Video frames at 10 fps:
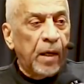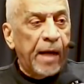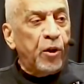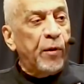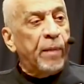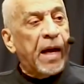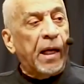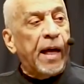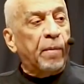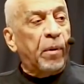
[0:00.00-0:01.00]
And you read
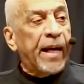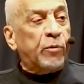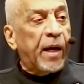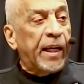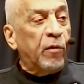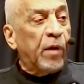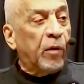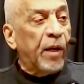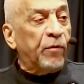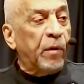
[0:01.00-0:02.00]
about a lot of blacks why they didn't run
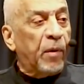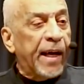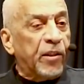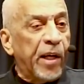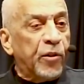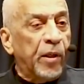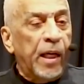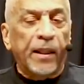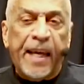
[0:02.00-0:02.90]
away from the plantation.